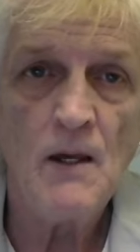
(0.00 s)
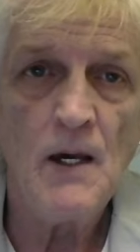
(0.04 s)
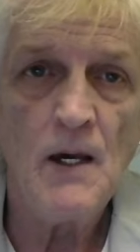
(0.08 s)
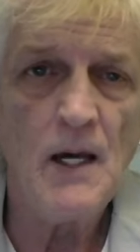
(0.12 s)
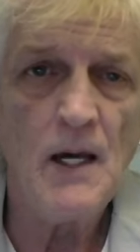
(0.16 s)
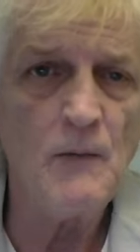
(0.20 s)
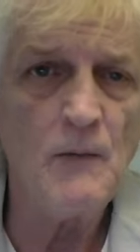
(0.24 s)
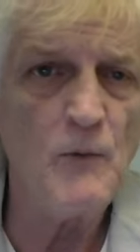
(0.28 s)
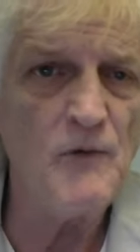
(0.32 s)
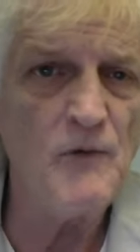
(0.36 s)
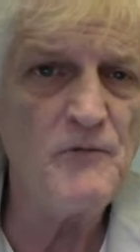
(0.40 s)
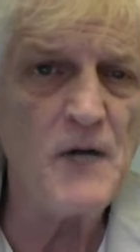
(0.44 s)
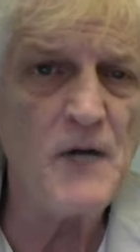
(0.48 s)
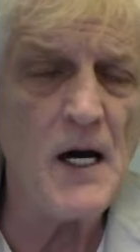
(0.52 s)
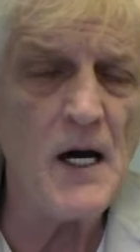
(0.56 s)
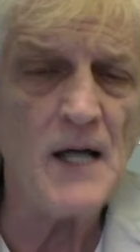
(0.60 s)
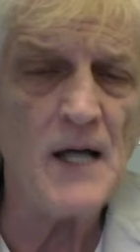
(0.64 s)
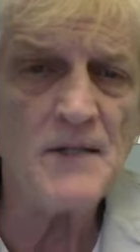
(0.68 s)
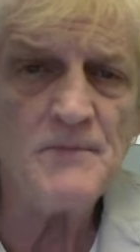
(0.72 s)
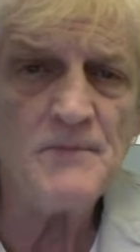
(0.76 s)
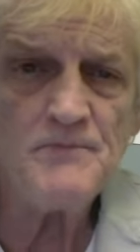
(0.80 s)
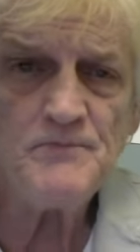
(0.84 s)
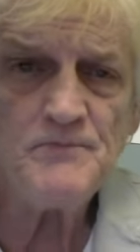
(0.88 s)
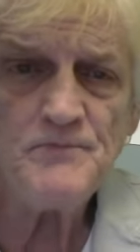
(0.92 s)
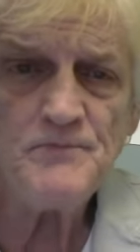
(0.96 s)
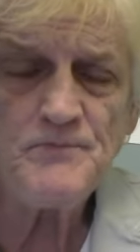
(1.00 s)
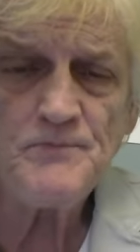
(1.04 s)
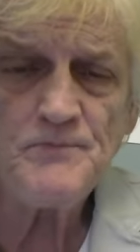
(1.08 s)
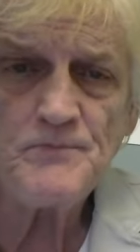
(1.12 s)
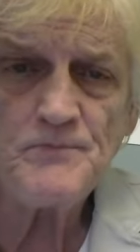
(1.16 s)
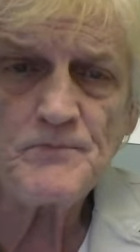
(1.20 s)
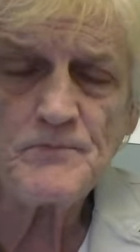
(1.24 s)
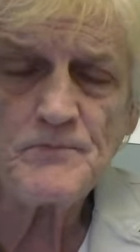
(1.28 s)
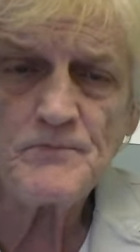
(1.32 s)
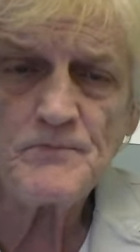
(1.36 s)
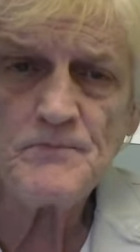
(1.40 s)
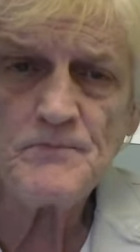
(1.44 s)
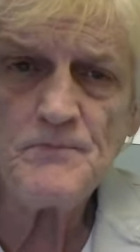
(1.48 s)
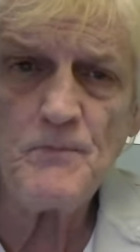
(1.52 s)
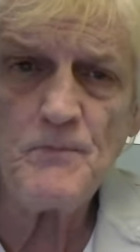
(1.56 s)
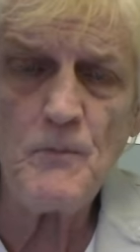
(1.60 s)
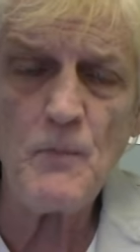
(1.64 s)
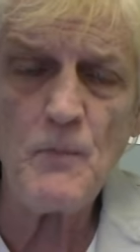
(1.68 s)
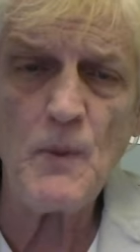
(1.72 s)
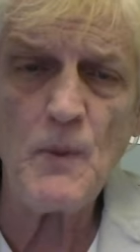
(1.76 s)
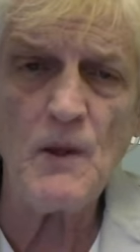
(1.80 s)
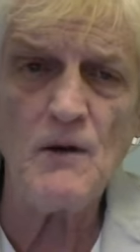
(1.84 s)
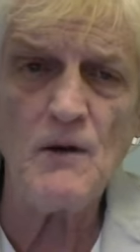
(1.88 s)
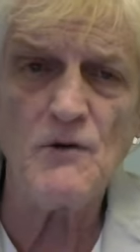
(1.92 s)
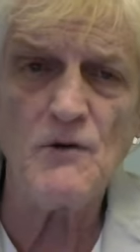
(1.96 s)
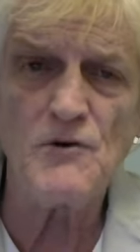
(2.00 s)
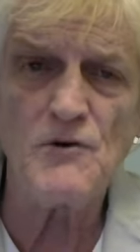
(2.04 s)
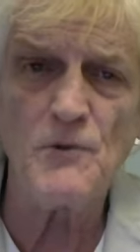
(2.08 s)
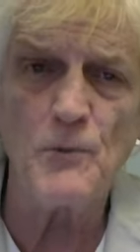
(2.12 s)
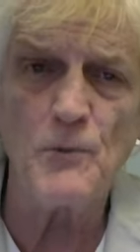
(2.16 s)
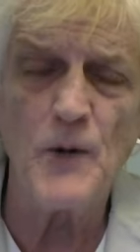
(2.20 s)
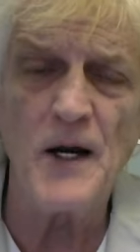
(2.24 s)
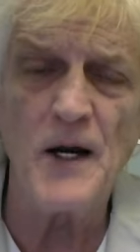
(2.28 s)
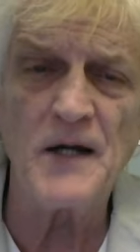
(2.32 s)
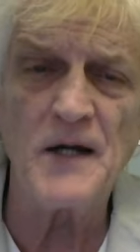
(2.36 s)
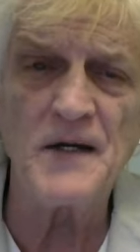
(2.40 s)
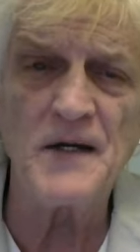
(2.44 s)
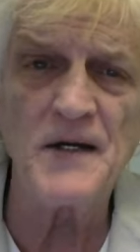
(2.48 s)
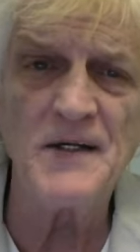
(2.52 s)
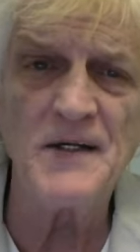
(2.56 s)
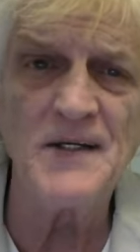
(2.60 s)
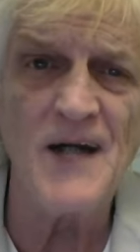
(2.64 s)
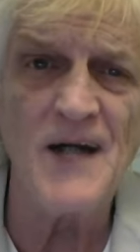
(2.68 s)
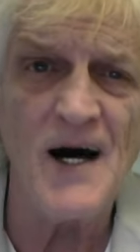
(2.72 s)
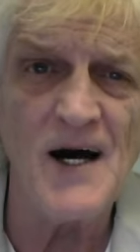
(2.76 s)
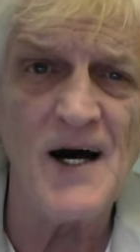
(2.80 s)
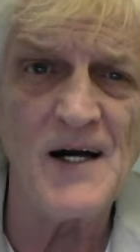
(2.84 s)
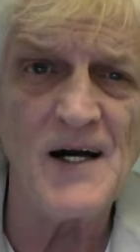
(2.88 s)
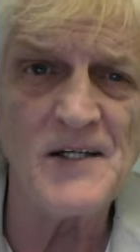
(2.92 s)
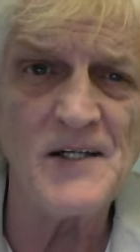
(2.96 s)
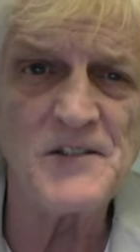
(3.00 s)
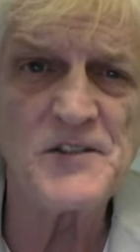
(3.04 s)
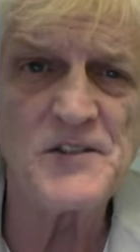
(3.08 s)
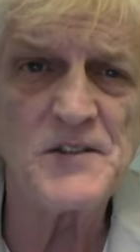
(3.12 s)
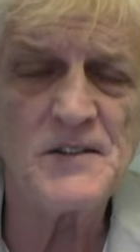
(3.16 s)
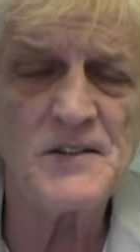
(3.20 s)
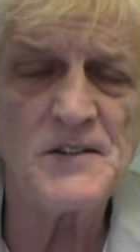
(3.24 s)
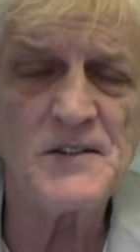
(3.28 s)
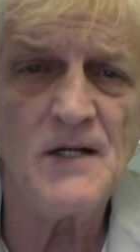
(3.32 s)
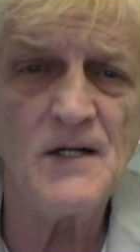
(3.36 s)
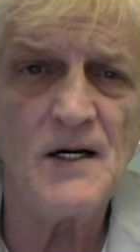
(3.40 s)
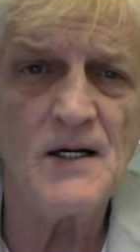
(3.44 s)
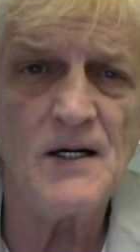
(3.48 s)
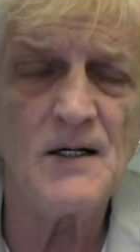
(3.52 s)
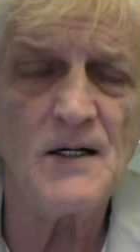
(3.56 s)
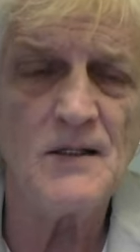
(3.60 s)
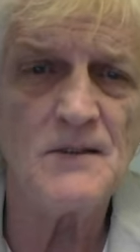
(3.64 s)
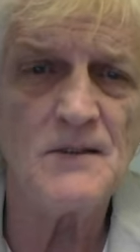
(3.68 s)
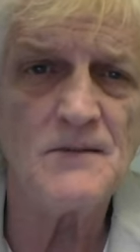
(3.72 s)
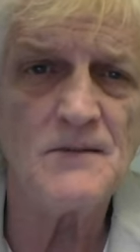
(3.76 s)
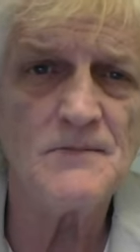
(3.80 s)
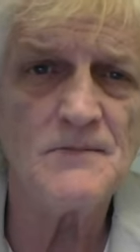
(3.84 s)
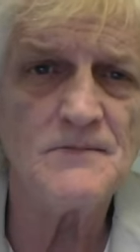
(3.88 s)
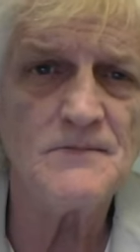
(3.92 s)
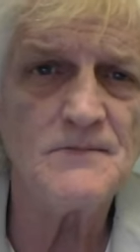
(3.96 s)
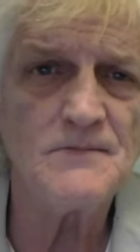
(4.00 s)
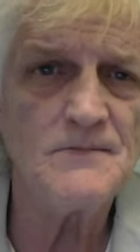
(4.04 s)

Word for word: And we've got to recognize uh,